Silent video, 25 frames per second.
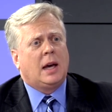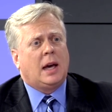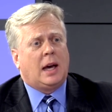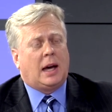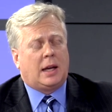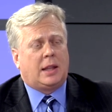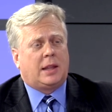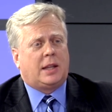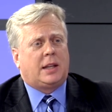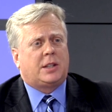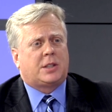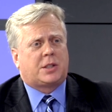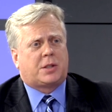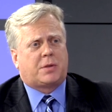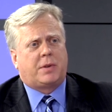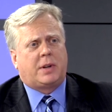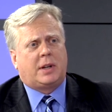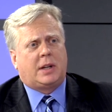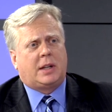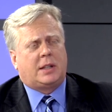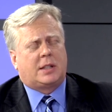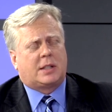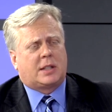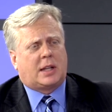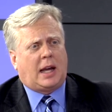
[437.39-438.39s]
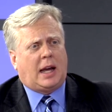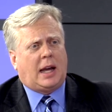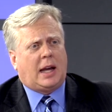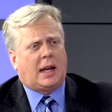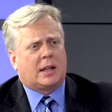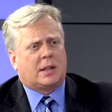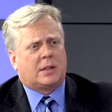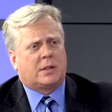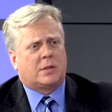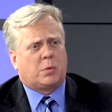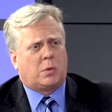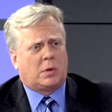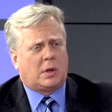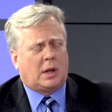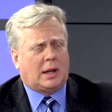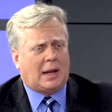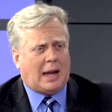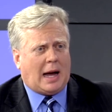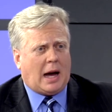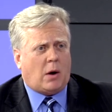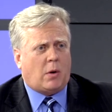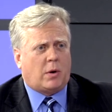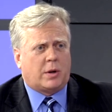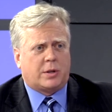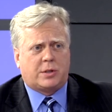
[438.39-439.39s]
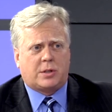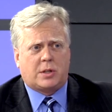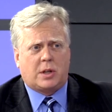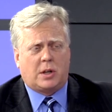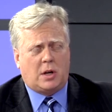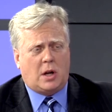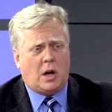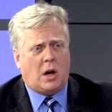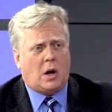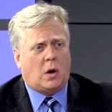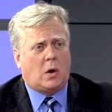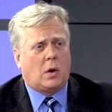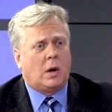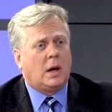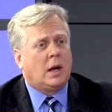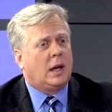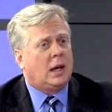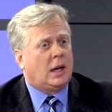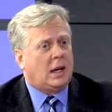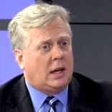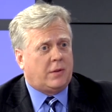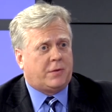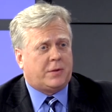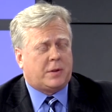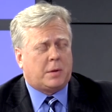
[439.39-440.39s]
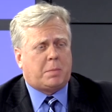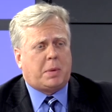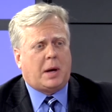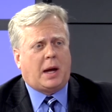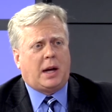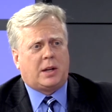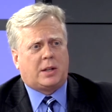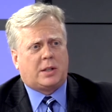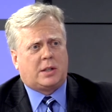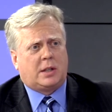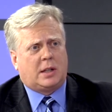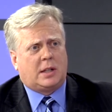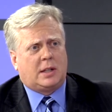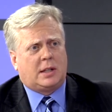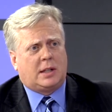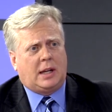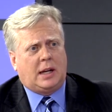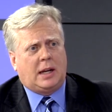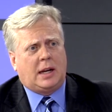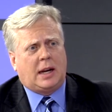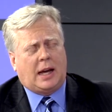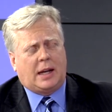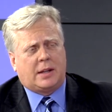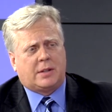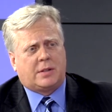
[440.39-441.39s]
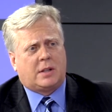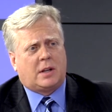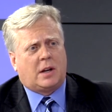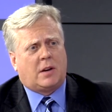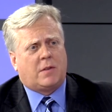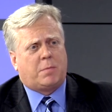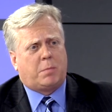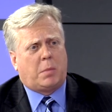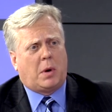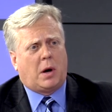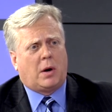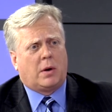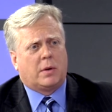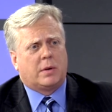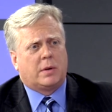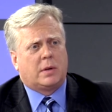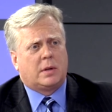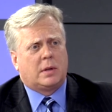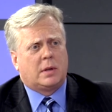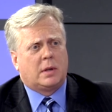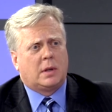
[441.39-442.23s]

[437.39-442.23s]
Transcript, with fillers: and these 3D scans will allow us to know if the patient indeed has enough bone.